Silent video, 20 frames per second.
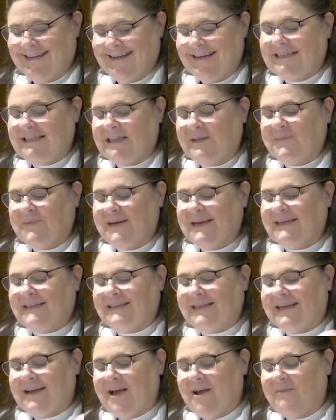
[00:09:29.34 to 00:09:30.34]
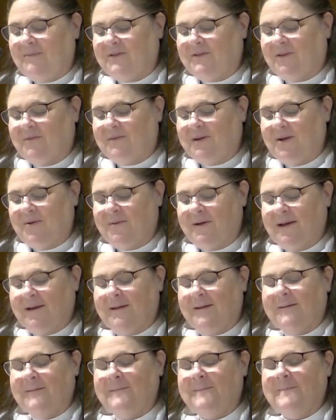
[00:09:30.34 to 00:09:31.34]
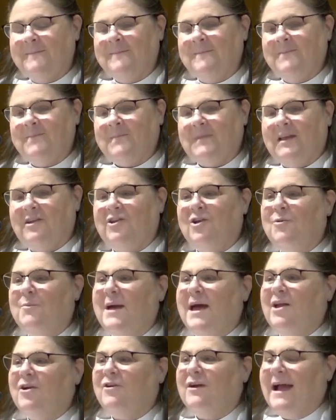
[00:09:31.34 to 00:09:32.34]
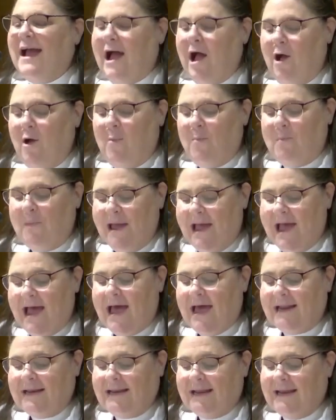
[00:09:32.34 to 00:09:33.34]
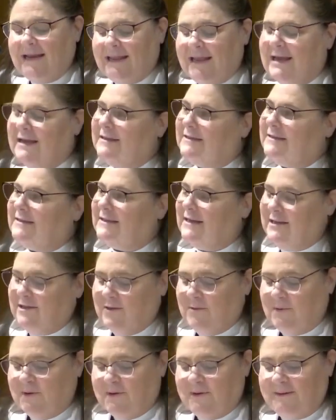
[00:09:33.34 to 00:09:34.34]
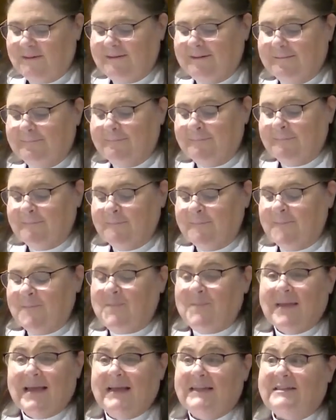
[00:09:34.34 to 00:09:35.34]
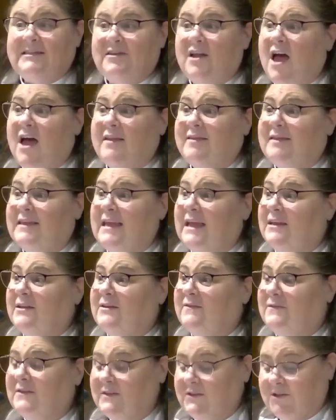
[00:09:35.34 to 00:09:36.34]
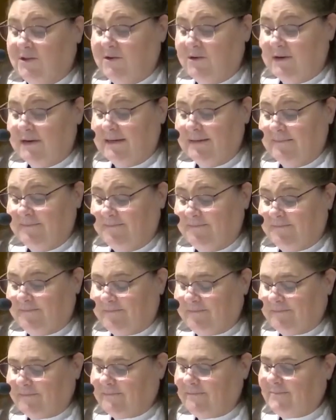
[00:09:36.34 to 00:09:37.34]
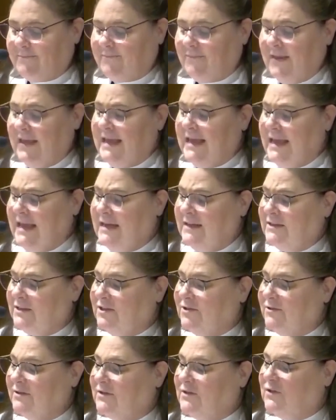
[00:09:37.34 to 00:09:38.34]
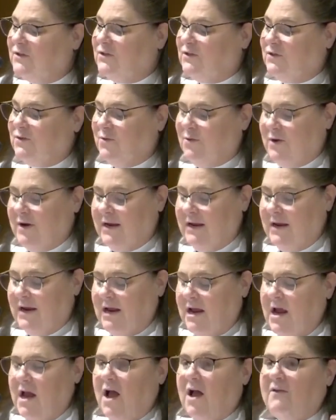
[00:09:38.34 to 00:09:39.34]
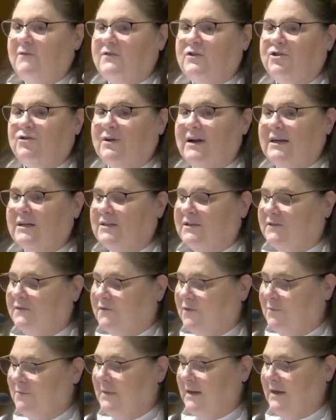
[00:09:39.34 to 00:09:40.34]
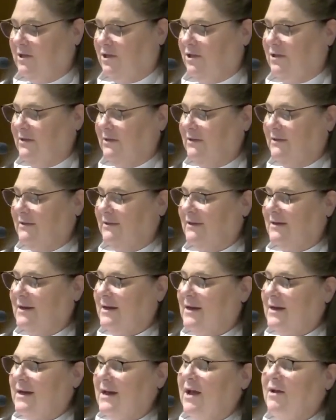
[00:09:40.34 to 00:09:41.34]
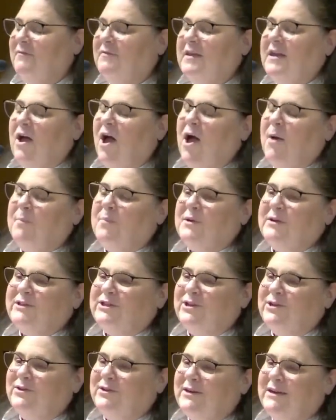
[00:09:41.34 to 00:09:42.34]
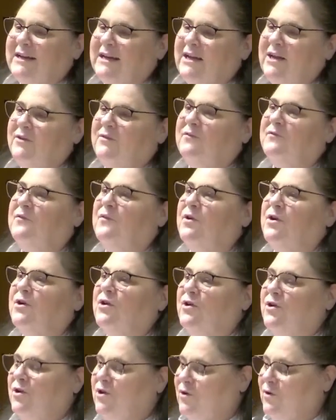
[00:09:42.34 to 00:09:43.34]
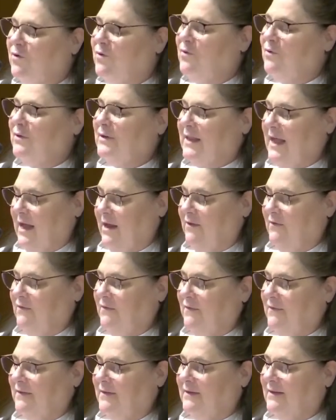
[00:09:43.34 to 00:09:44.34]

It's the peace that comes from knowing that no matter how bad it gets in the world, it's not the end of the story. Easter is the story of transformation, of the opportunity for new life.